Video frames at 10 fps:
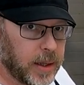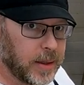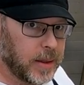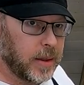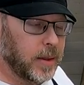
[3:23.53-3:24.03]

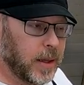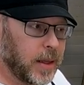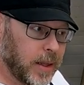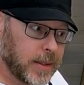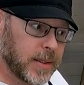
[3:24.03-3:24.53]
And
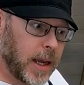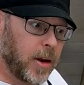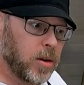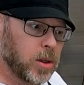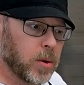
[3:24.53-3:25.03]
this is how
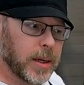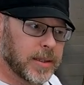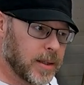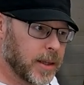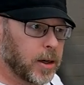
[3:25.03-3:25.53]
you do it.
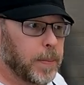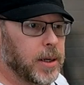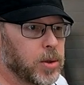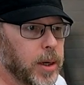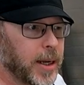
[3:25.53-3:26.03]
It's a little
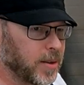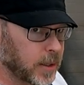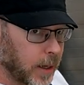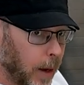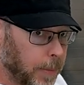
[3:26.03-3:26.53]
bit tricky.
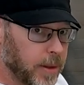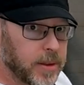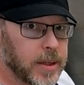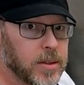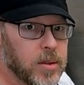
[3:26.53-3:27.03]
There's a couple
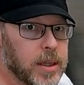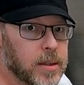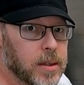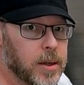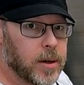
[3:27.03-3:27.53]
of things you
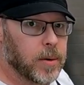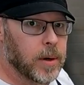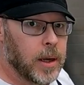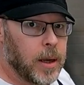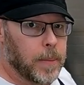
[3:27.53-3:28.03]
need to
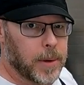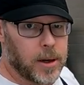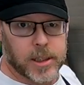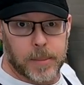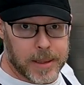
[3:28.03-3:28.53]
know, but
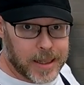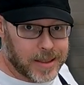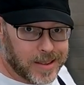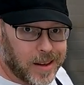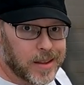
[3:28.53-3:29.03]
ultimately
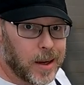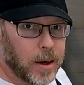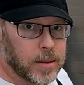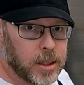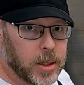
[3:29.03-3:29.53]
it's not that
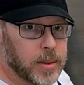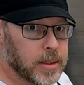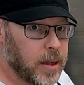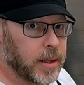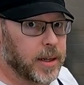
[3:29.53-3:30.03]
hard to do.
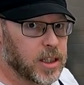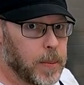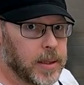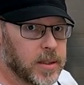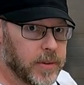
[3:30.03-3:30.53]
It's not that
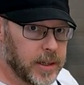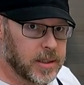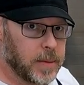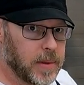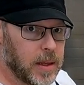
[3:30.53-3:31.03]
expensive, and
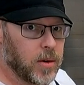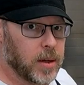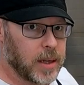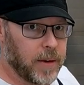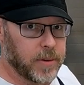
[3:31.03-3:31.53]
it's something that you
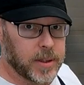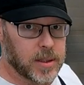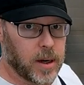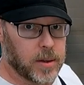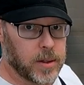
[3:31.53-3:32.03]
can definitely
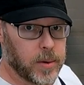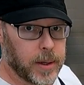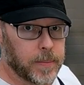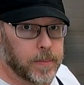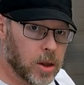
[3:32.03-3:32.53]
start
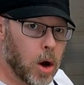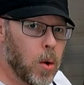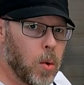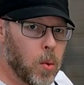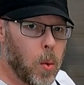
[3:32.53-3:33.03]
doing.
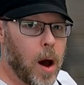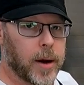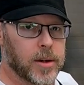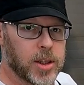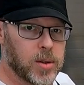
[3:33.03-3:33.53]
Low
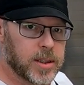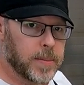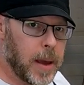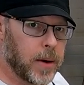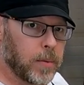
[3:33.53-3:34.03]
water to
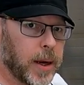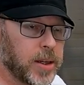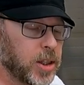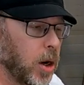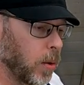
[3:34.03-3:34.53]
cement
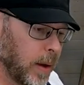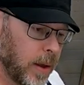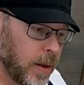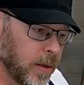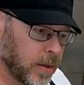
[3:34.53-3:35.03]
ratio.
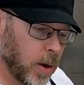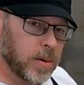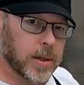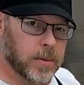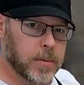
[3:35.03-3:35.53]

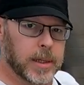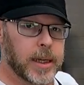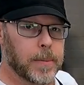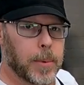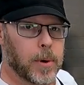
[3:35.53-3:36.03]
Those are
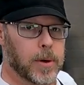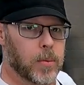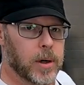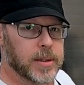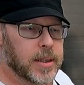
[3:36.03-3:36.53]
really
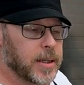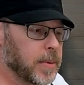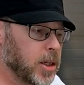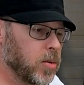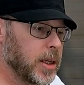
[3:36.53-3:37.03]
important words. It's
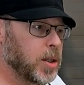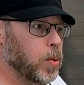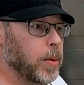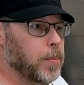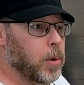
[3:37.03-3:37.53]
something you need
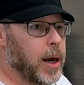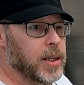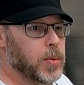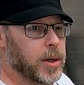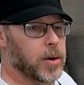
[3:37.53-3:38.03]
to
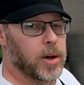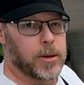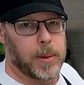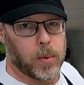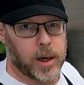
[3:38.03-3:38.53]
embrace when you're going
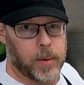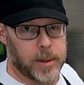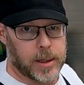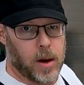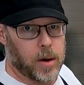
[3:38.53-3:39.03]
to be working
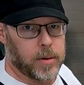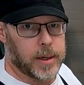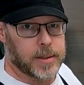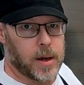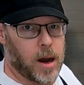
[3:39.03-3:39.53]
with
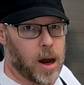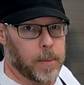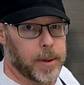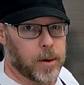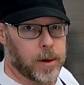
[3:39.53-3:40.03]
concrete as a
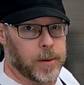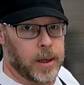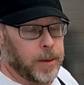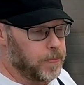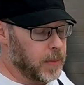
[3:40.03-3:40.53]
hobby, or
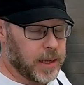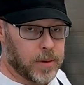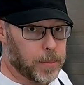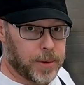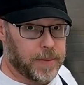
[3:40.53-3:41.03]

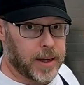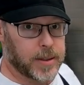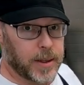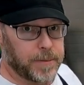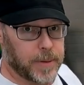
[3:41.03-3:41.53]
even
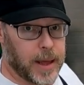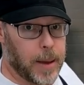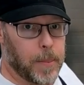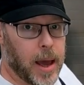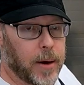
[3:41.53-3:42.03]
professionally for
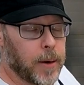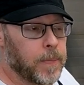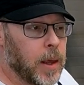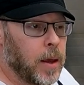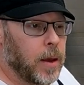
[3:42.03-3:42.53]
that matter.